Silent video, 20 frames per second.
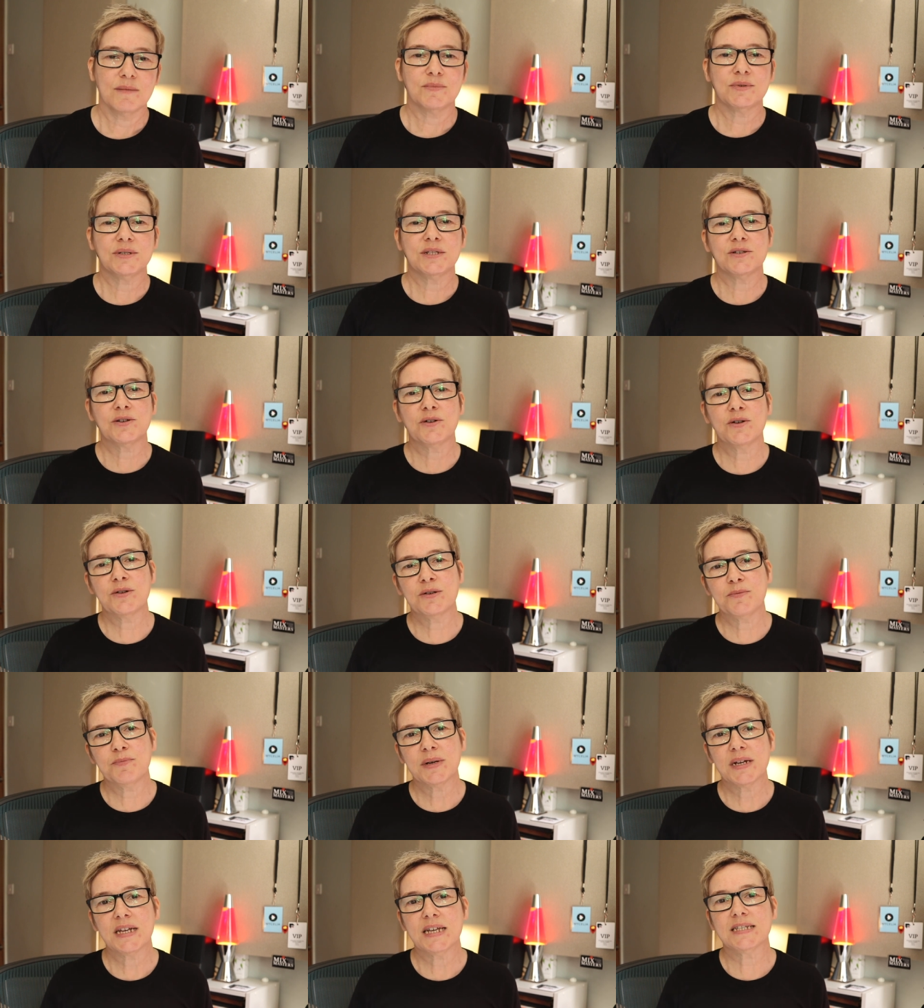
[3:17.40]
but it's a
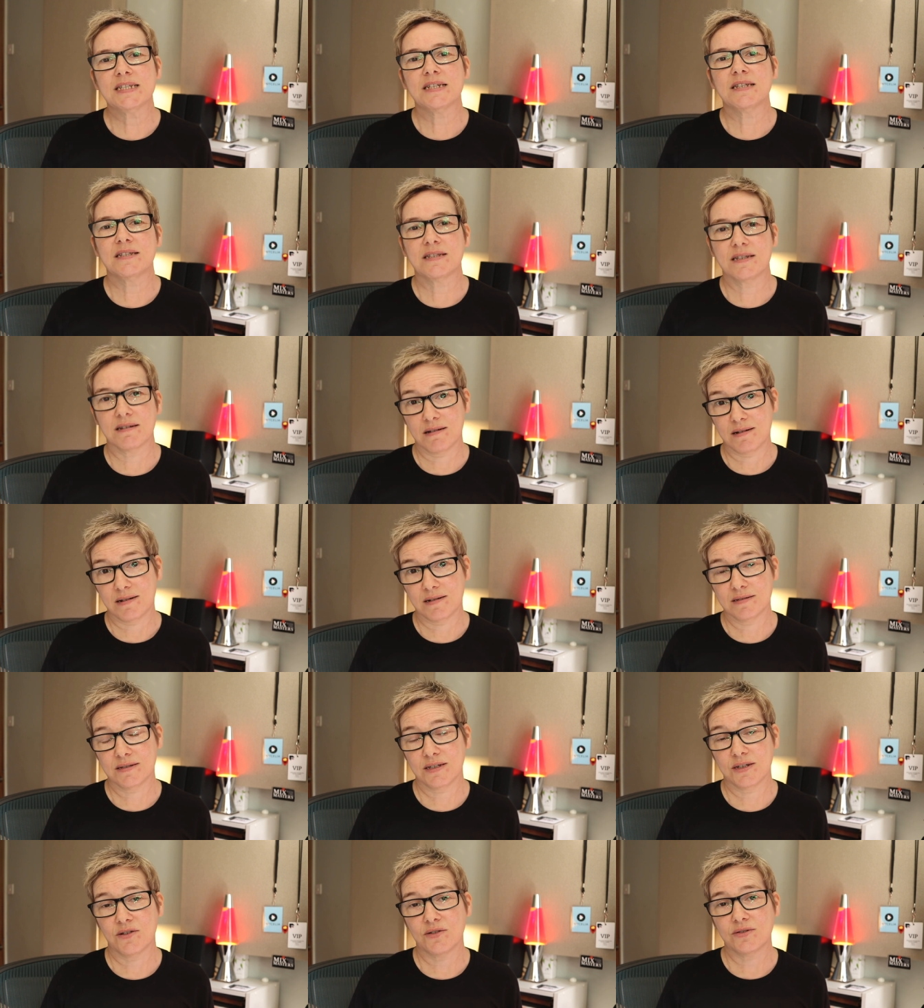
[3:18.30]
good place to
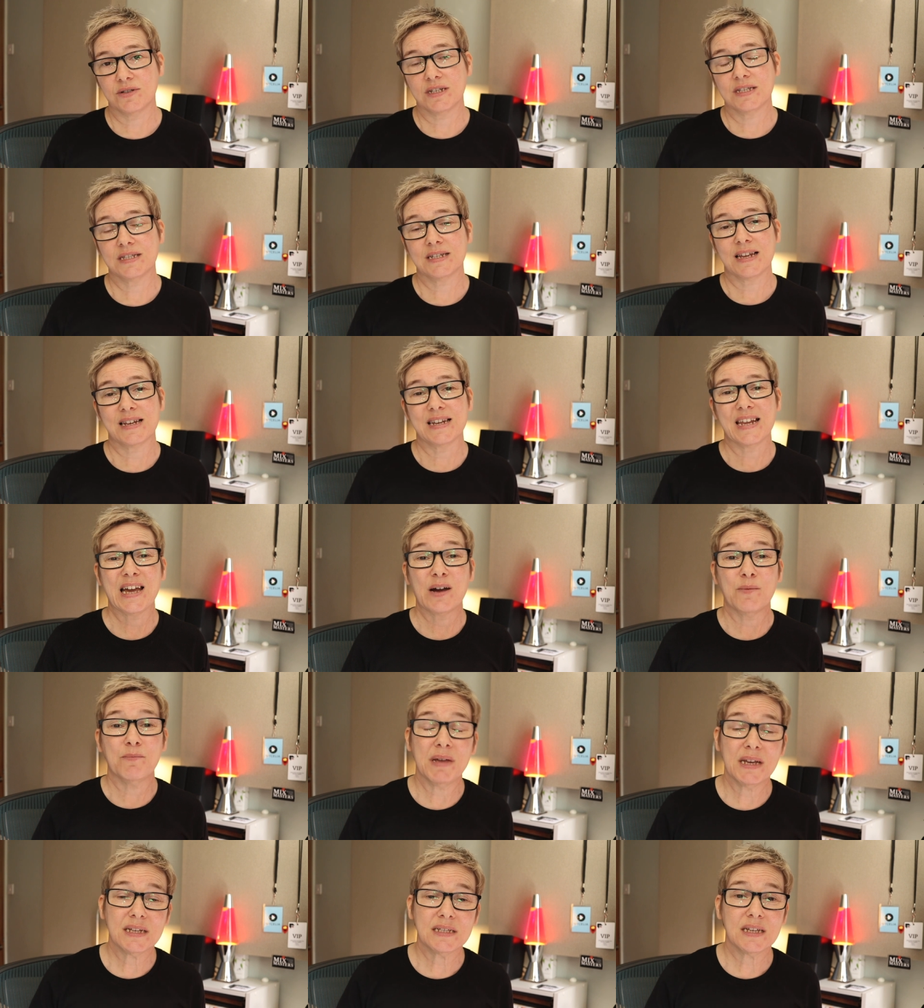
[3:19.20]
start to understand how
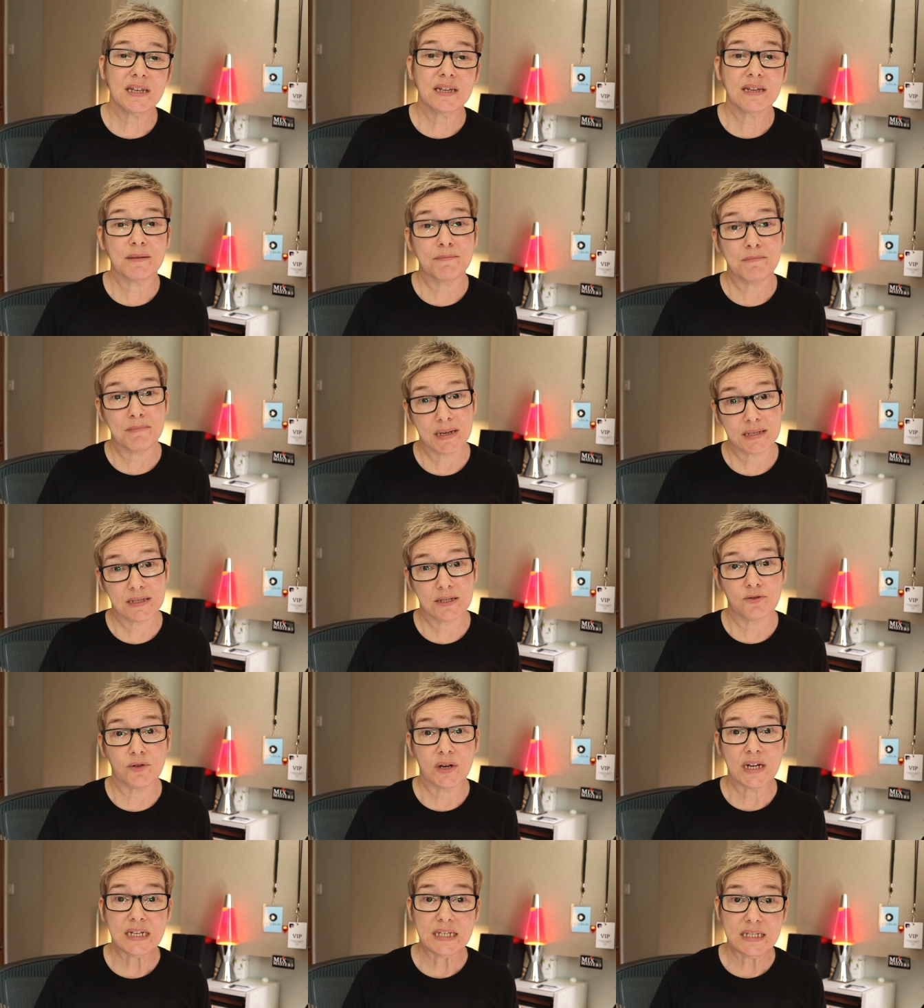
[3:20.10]
mixing and
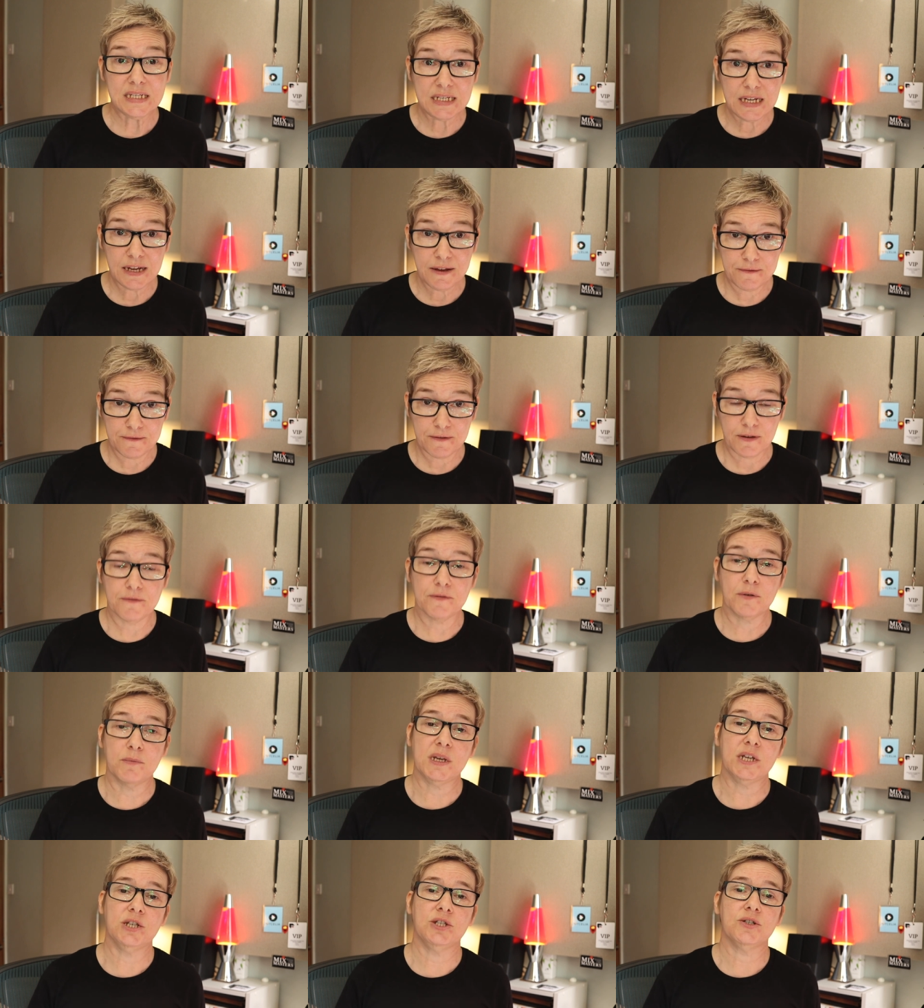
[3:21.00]
mastering differ
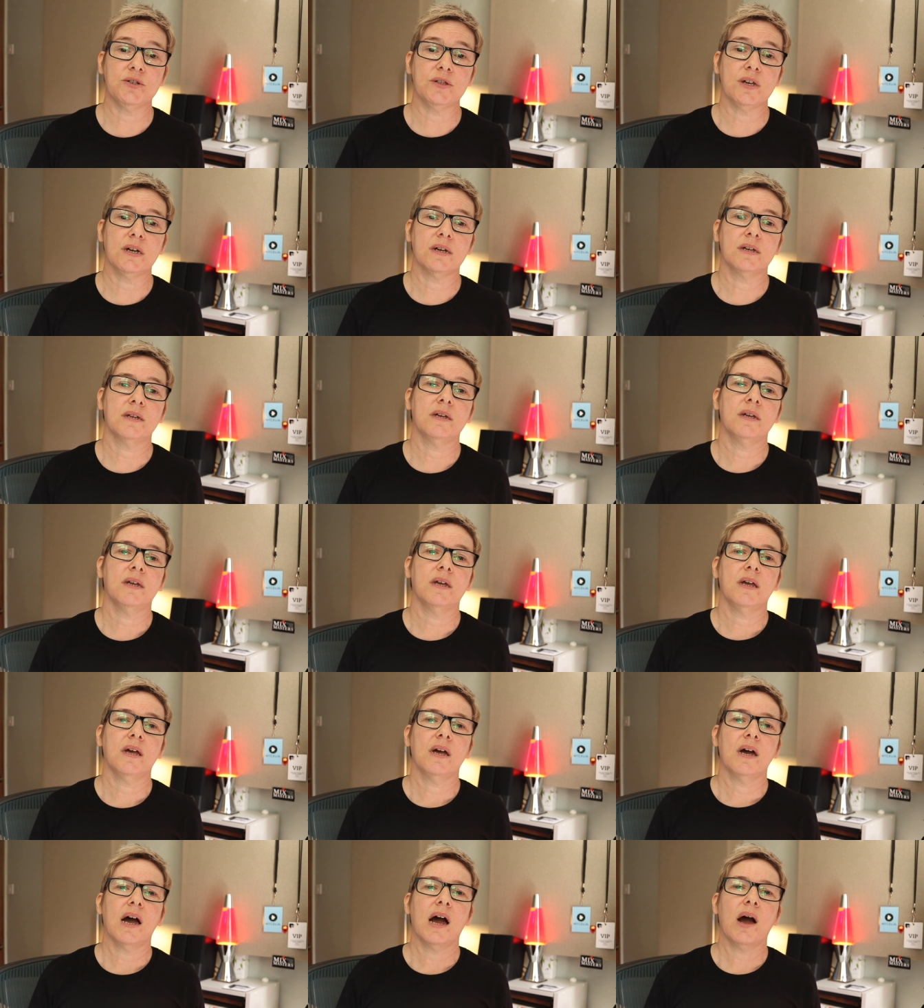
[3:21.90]
from each other
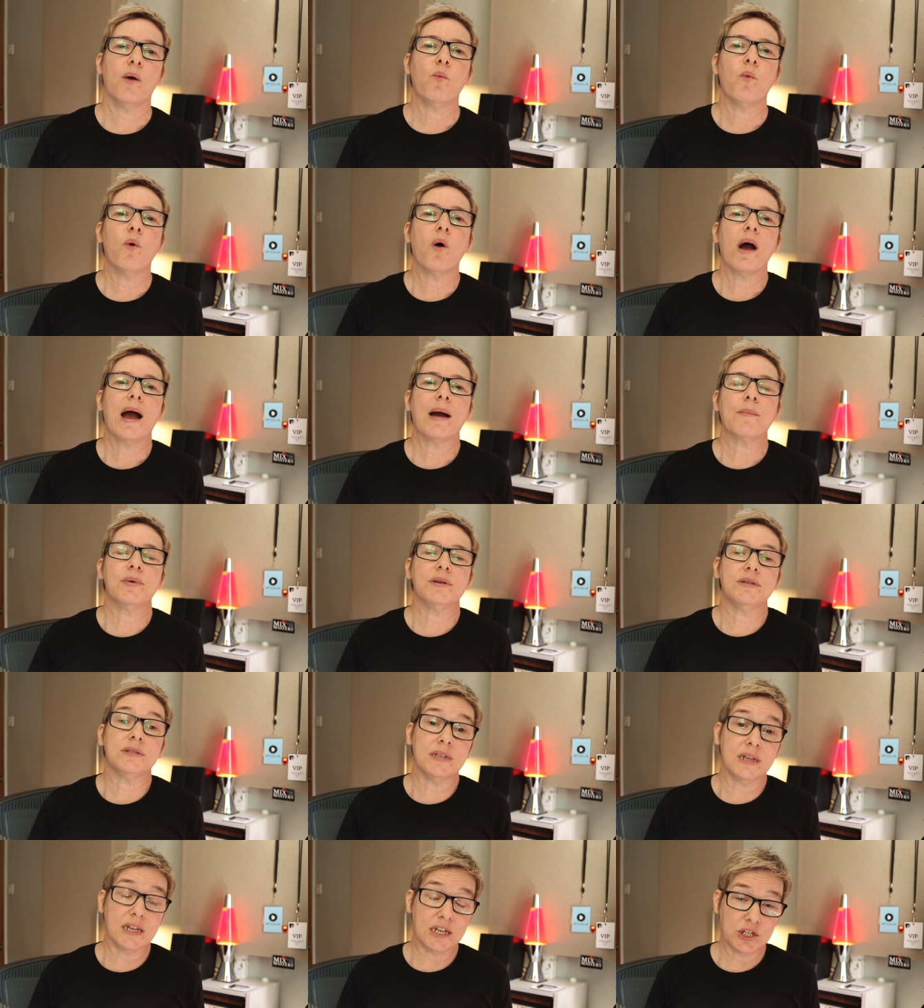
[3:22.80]
and what
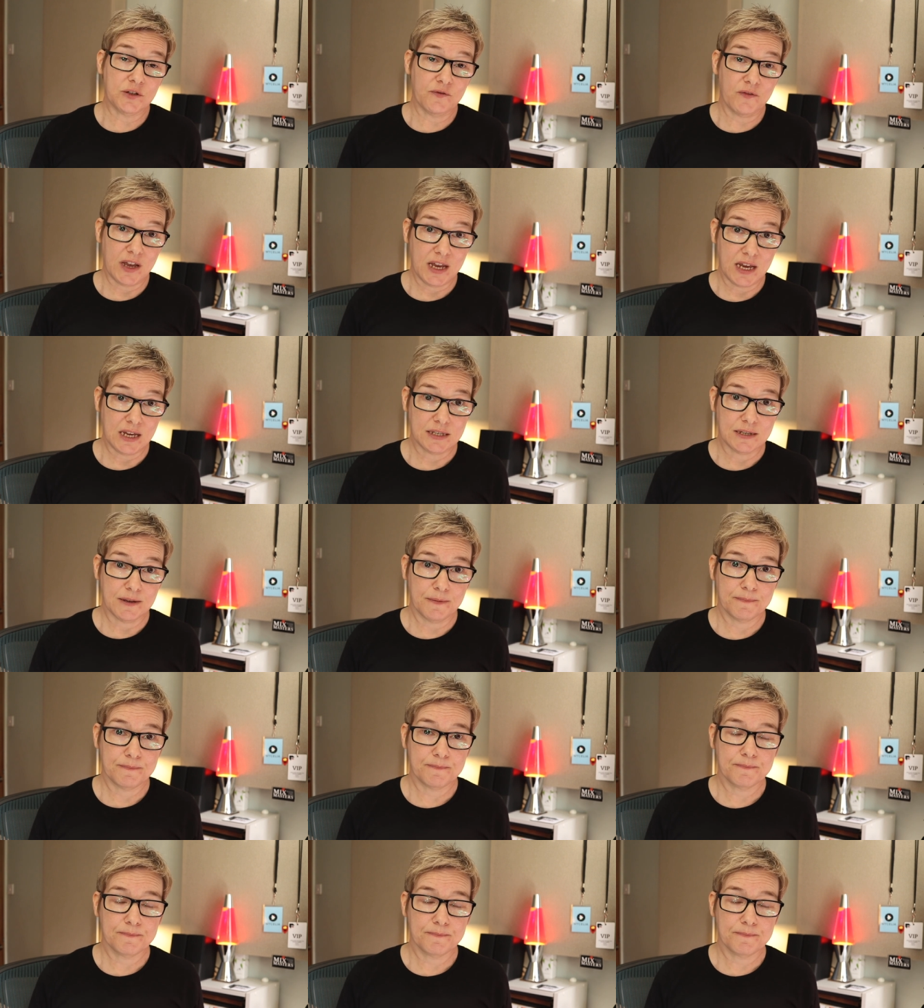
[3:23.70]
happens in each phase.